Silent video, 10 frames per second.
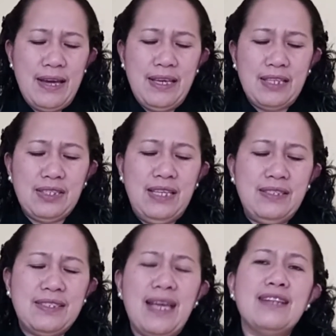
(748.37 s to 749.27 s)

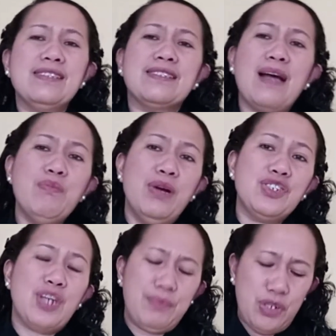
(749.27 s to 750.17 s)
Goliath in 2
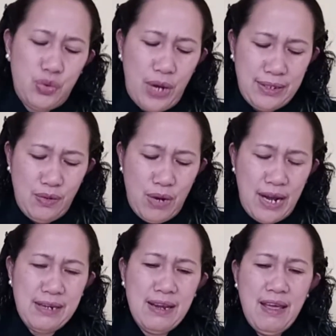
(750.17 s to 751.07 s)
Samuel chapter
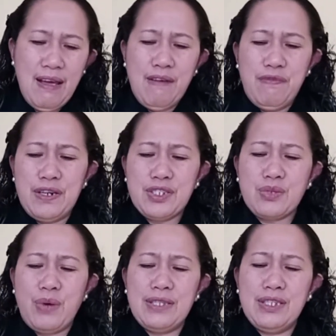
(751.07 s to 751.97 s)
21,
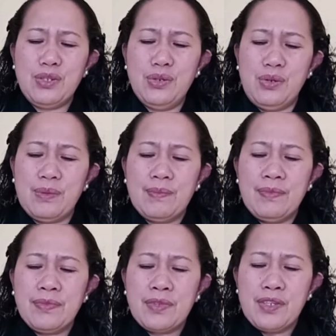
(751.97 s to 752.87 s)
verse
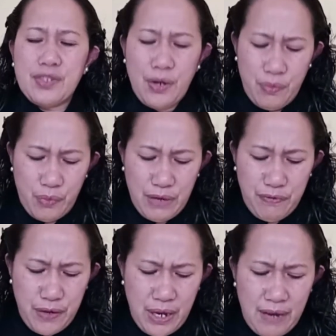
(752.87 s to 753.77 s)
22.
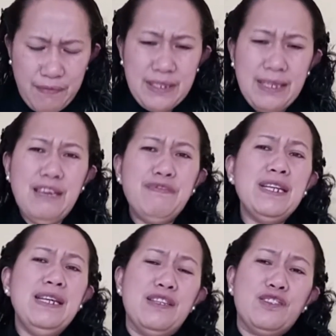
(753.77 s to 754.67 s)
So if you have
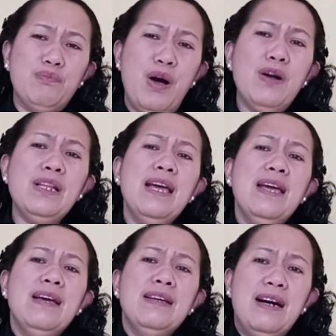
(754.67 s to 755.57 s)
even a
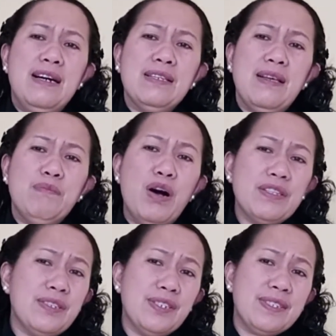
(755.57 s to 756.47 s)
small
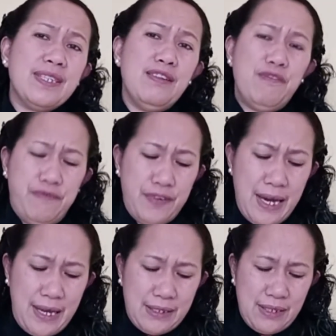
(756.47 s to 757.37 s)
mustard seed of
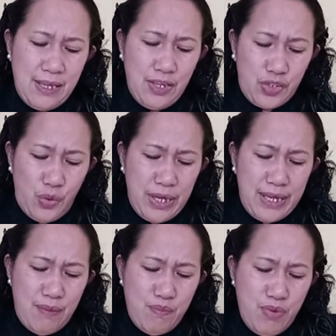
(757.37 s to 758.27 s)
faith,
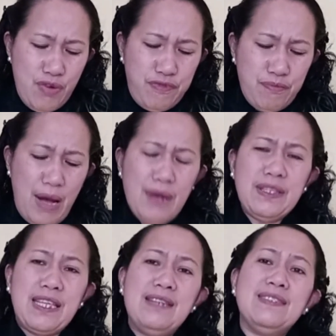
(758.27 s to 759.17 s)
so we can move
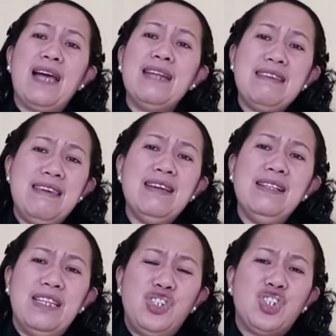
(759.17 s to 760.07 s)
mountains and
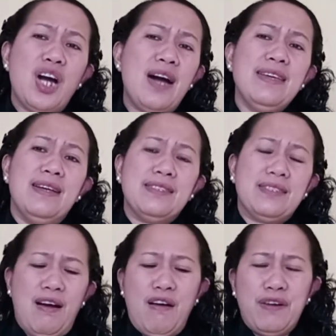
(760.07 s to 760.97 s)
kill the
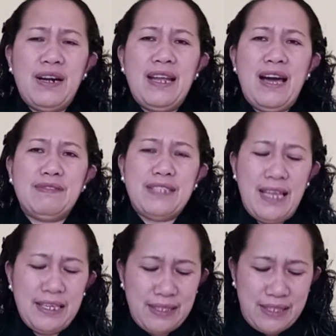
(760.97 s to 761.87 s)
giants of our
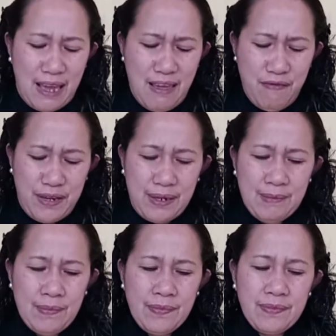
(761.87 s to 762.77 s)
lives like
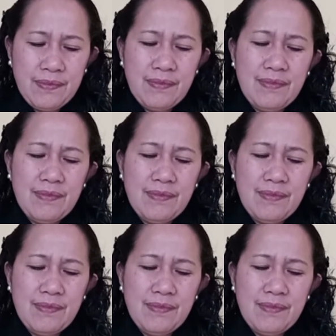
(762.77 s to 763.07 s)
David.